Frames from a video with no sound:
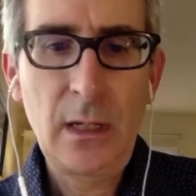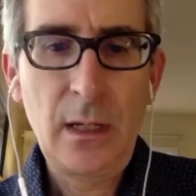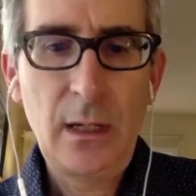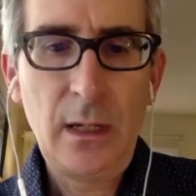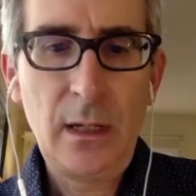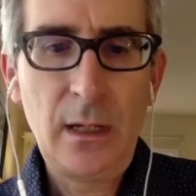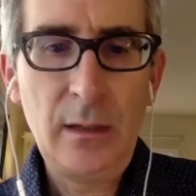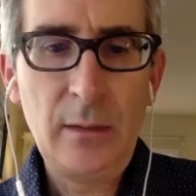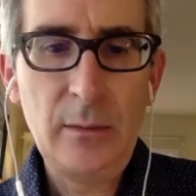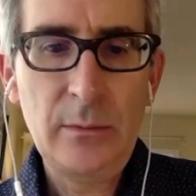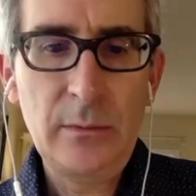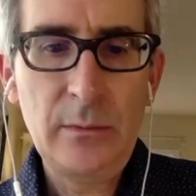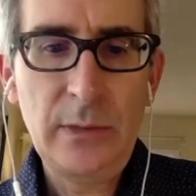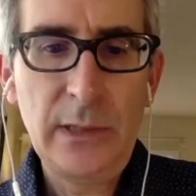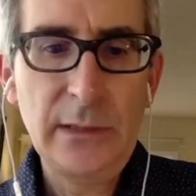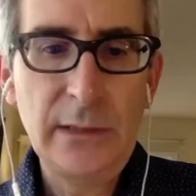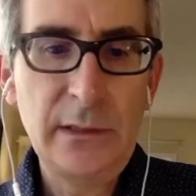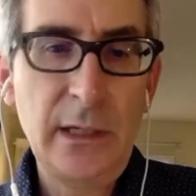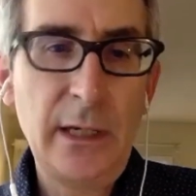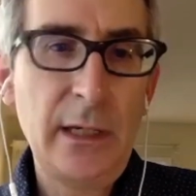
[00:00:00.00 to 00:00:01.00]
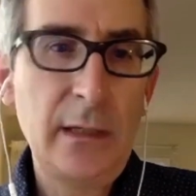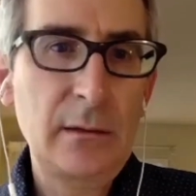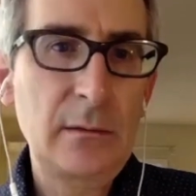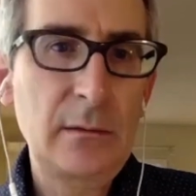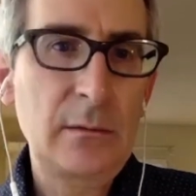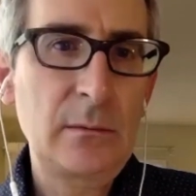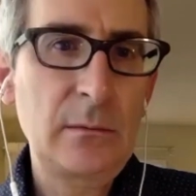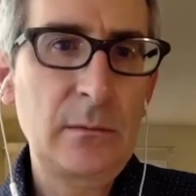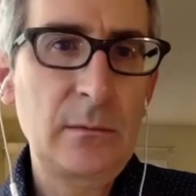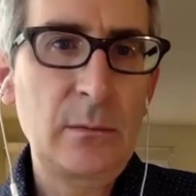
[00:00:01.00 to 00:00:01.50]
Um, and yet
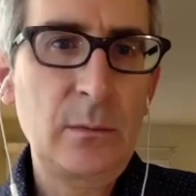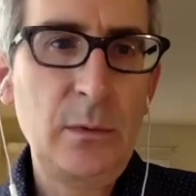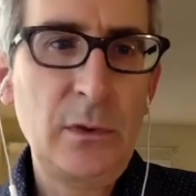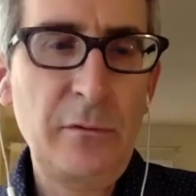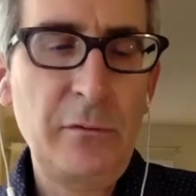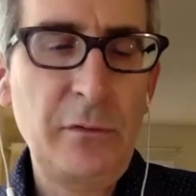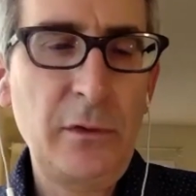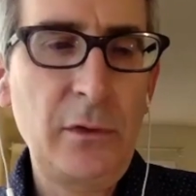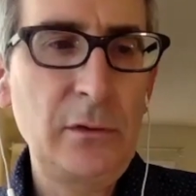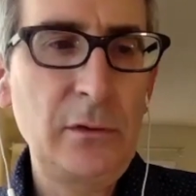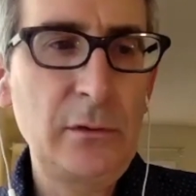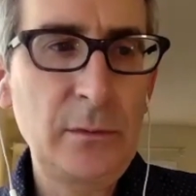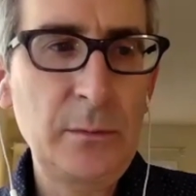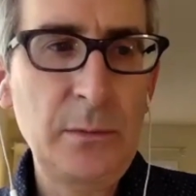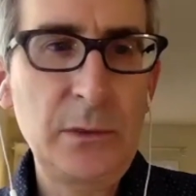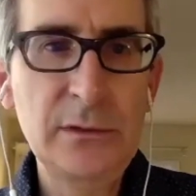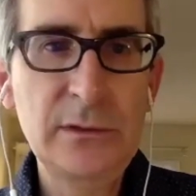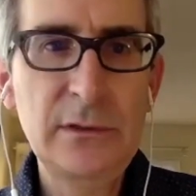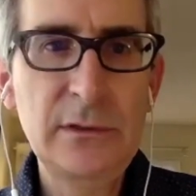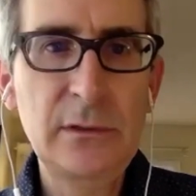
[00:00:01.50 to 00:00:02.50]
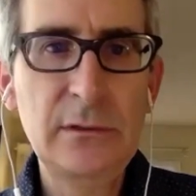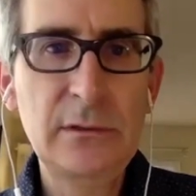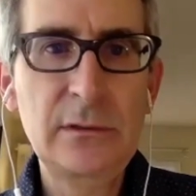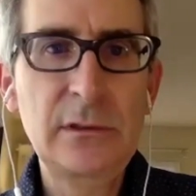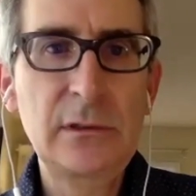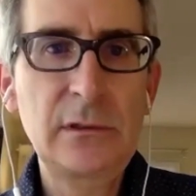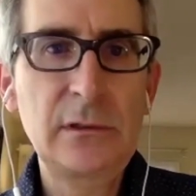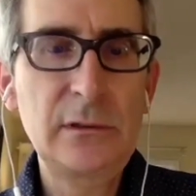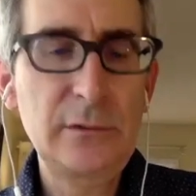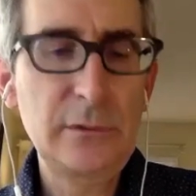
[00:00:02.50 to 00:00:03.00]
we're vulnerable to, to
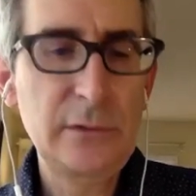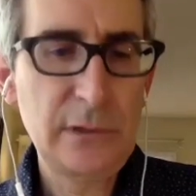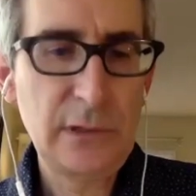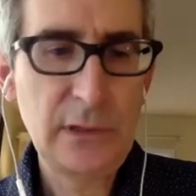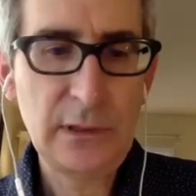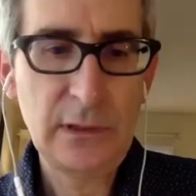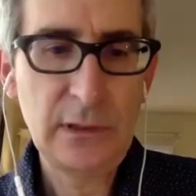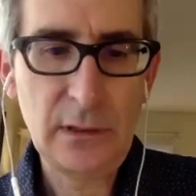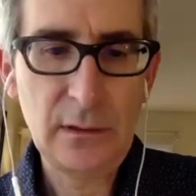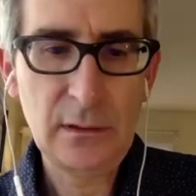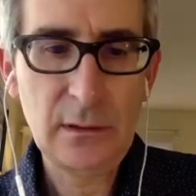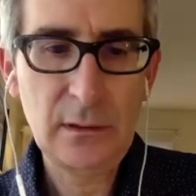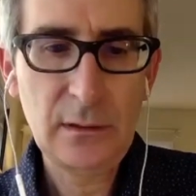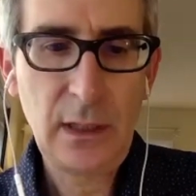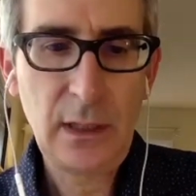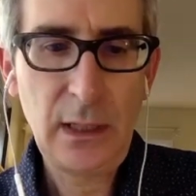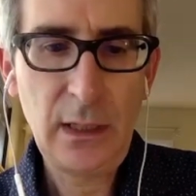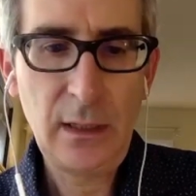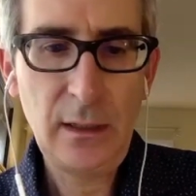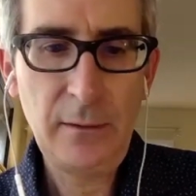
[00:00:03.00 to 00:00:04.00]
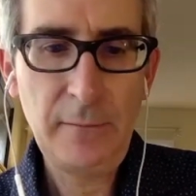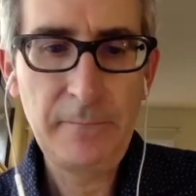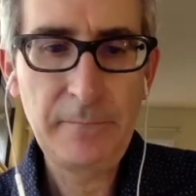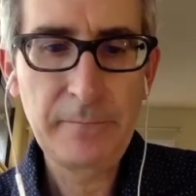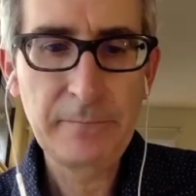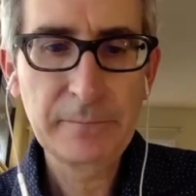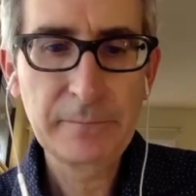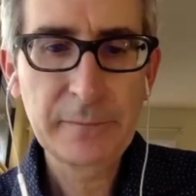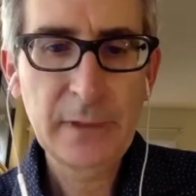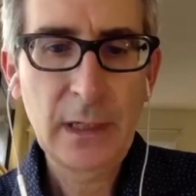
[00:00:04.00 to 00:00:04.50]
losing it.
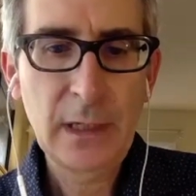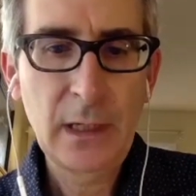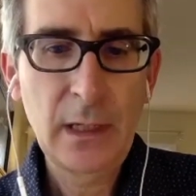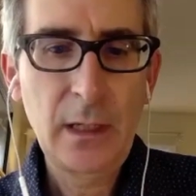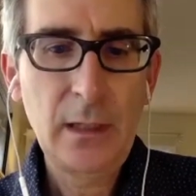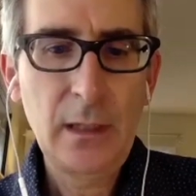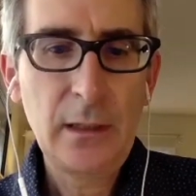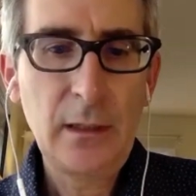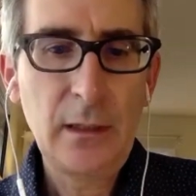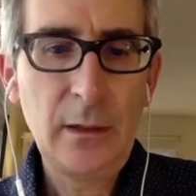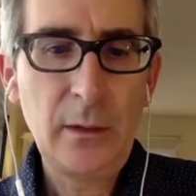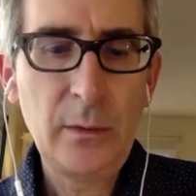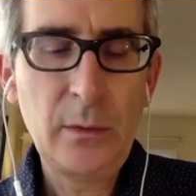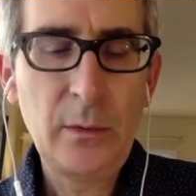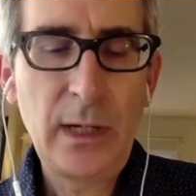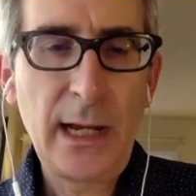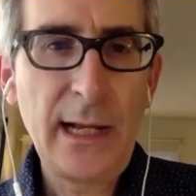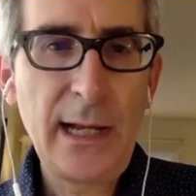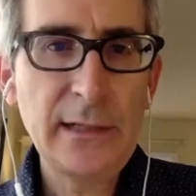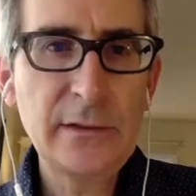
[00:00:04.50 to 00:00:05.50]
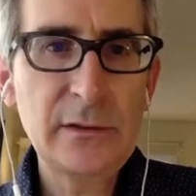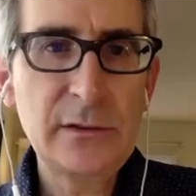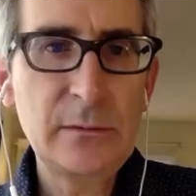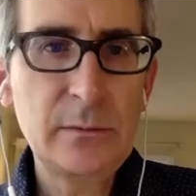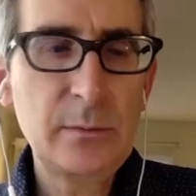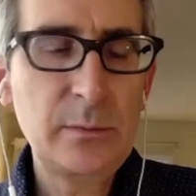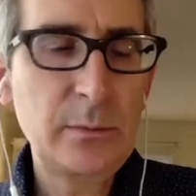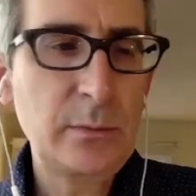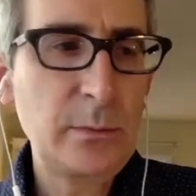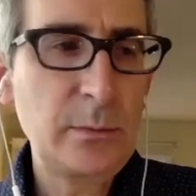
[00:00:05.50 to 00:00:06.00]
Um, you know, as
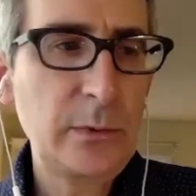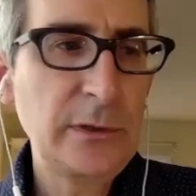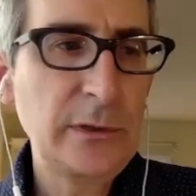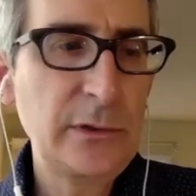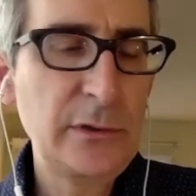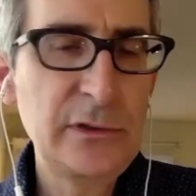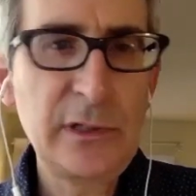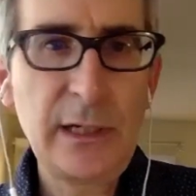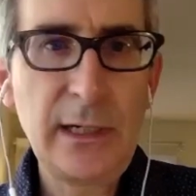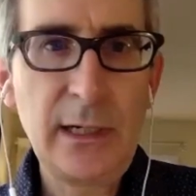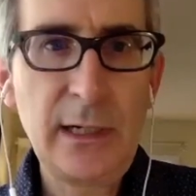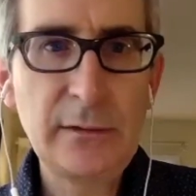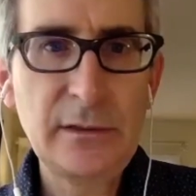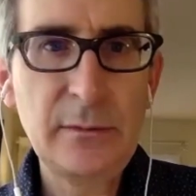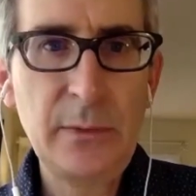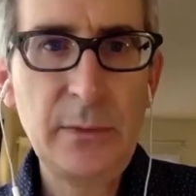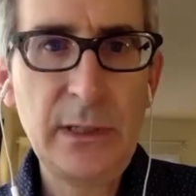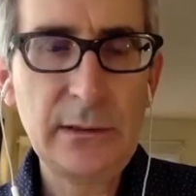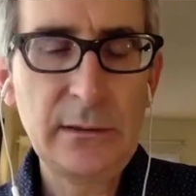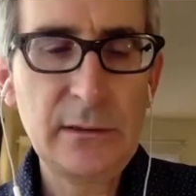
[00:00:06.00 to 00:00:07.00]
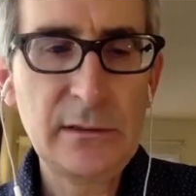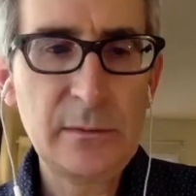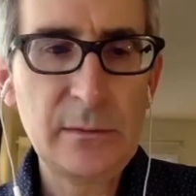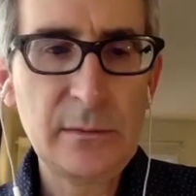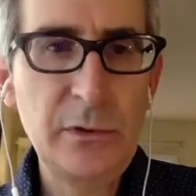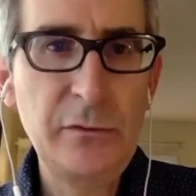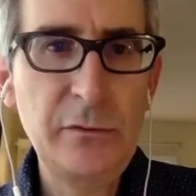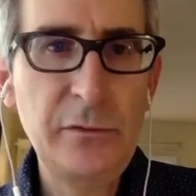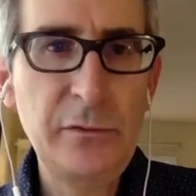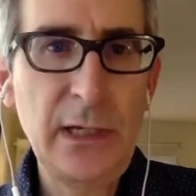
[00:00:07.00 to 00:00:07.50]
when you set out to make this
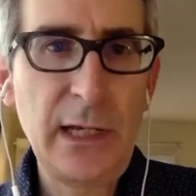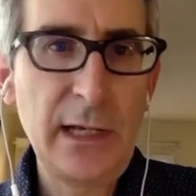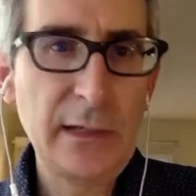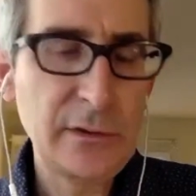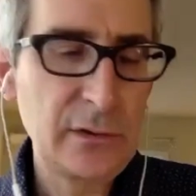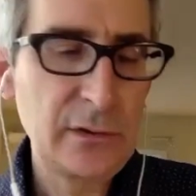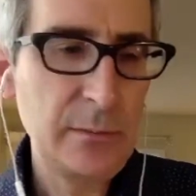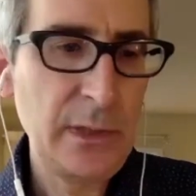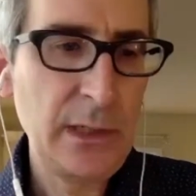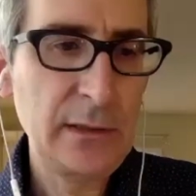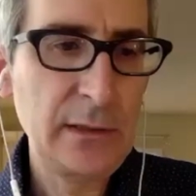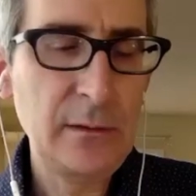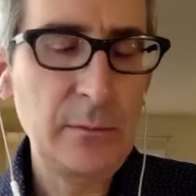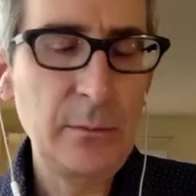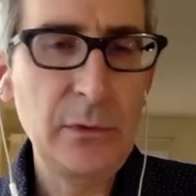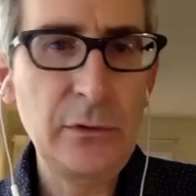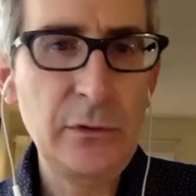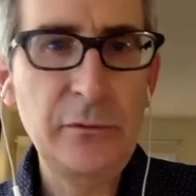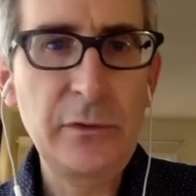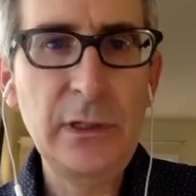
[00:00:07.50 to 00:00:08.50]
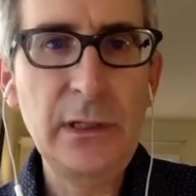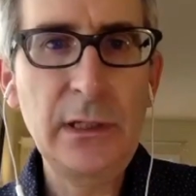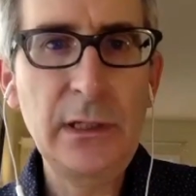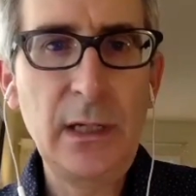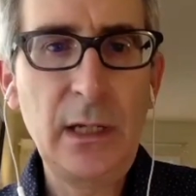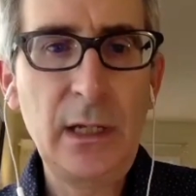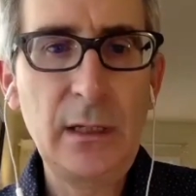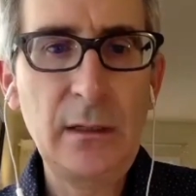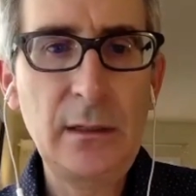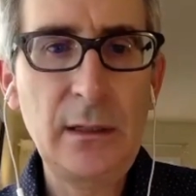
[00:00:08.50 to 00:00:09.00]
movie, as you made the movie,
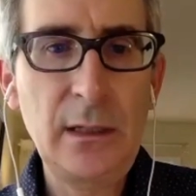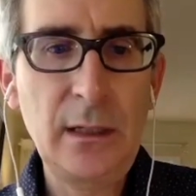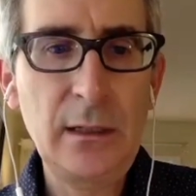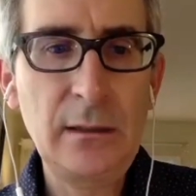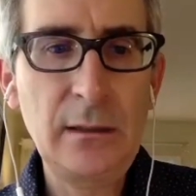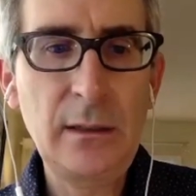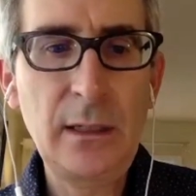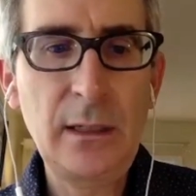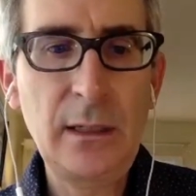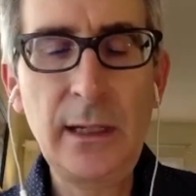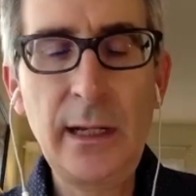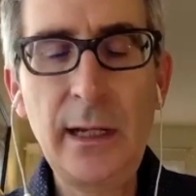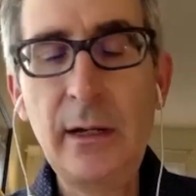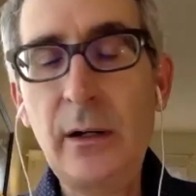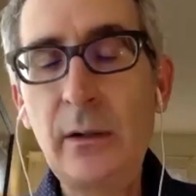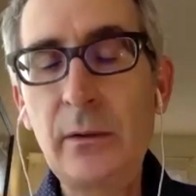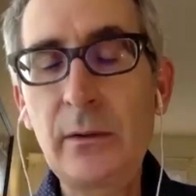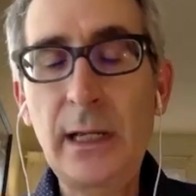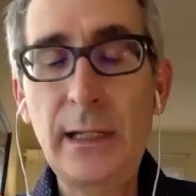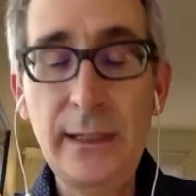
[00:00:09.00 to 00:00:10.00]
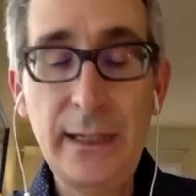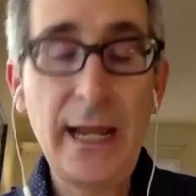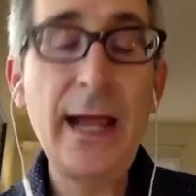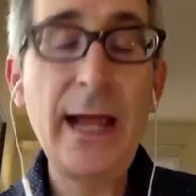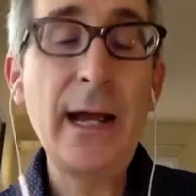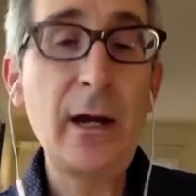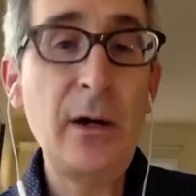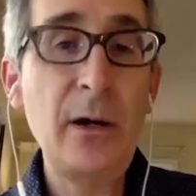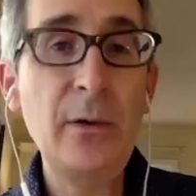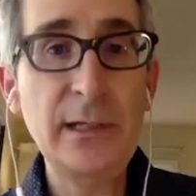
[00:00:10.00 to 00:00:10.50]
and then and now and
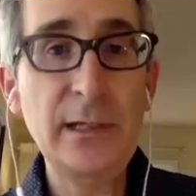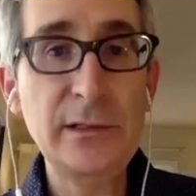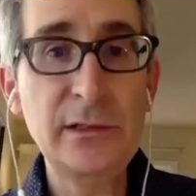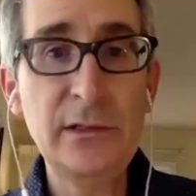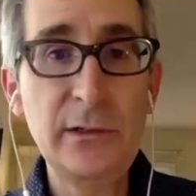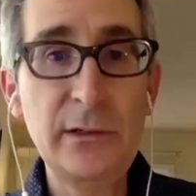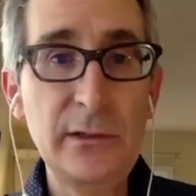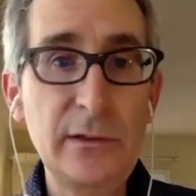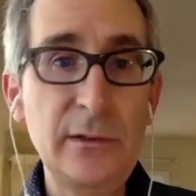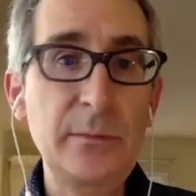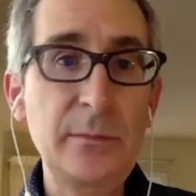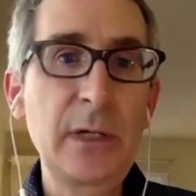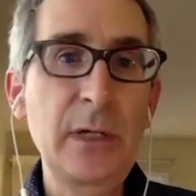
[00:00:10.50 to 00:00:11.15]
now as you're